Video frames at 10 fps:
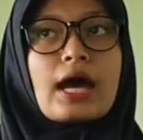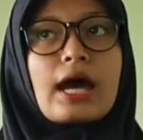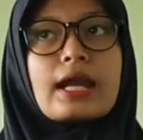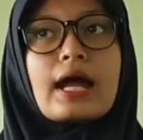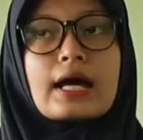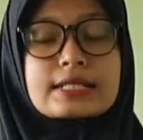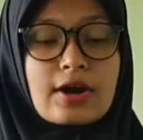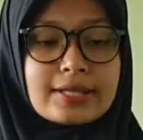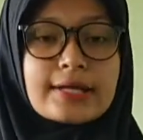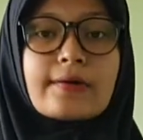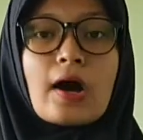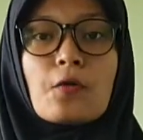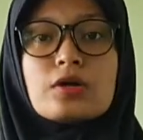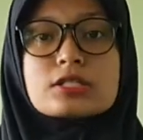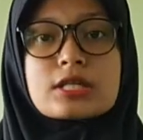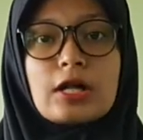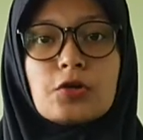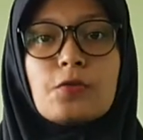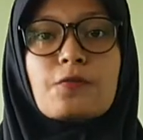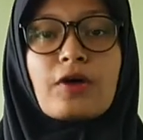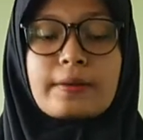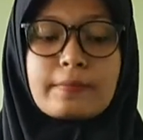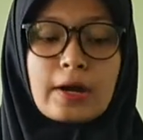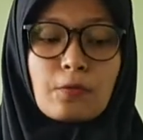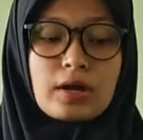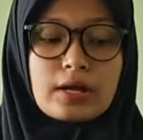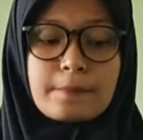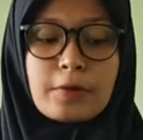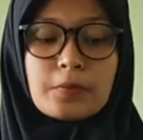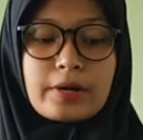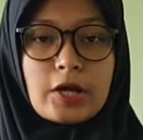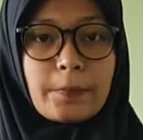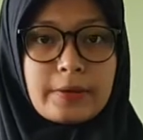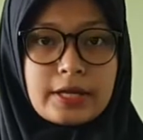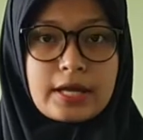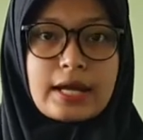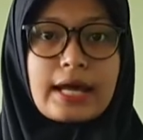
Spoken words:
And right now, I will tell you one by one about my opinion,